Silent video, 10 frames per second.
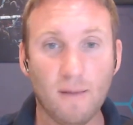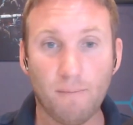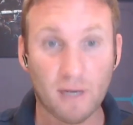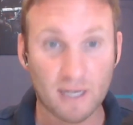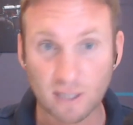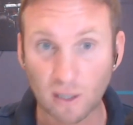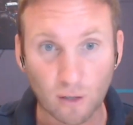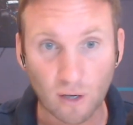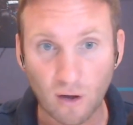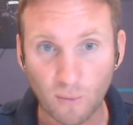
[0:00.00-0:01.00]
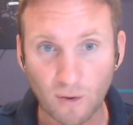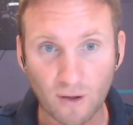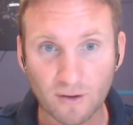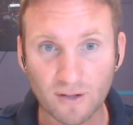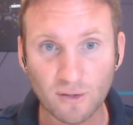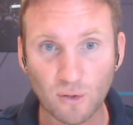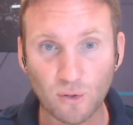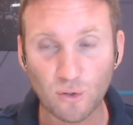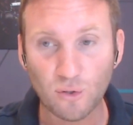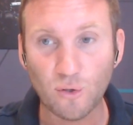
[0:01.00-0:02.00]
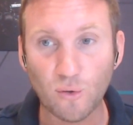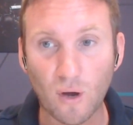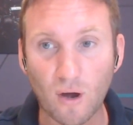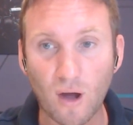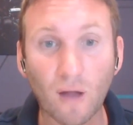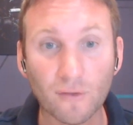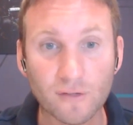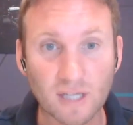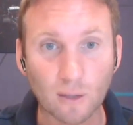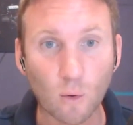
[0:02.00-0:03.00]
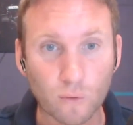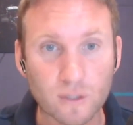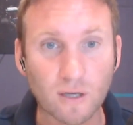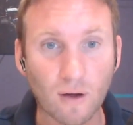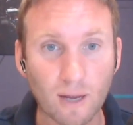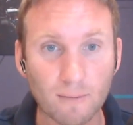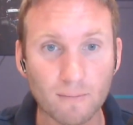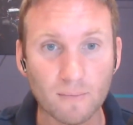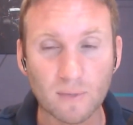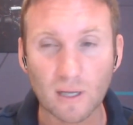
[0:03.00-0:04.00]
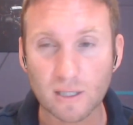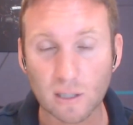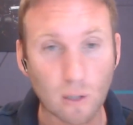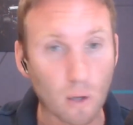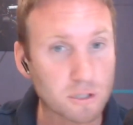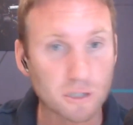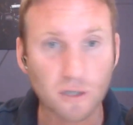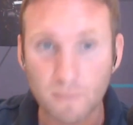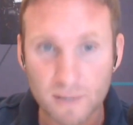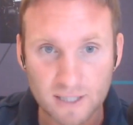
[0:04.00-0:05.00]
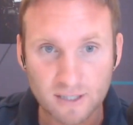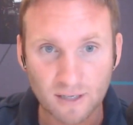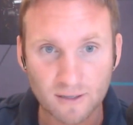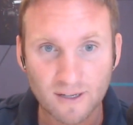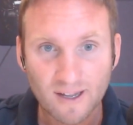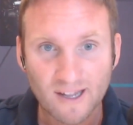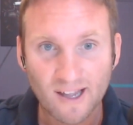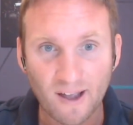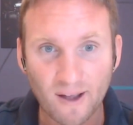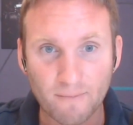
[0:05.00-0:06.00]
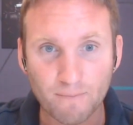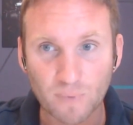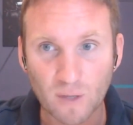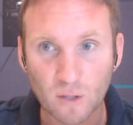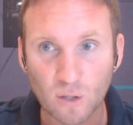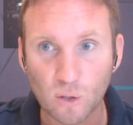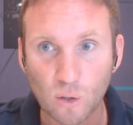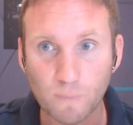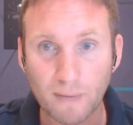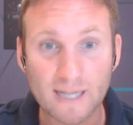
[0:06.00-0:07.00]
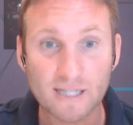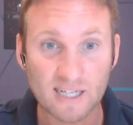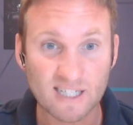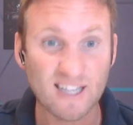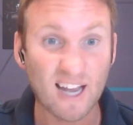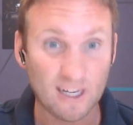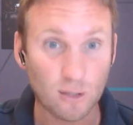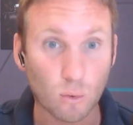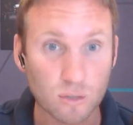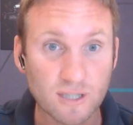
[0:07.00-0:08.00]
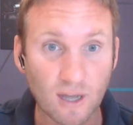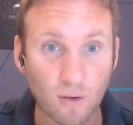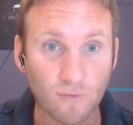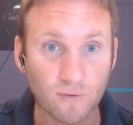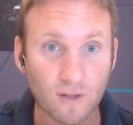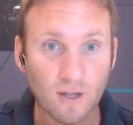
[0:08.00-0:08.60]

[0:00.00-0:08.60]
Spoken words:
But it's a lot of hard work. You are hunting all the time. There's lots of competition. You're basically selling yourself.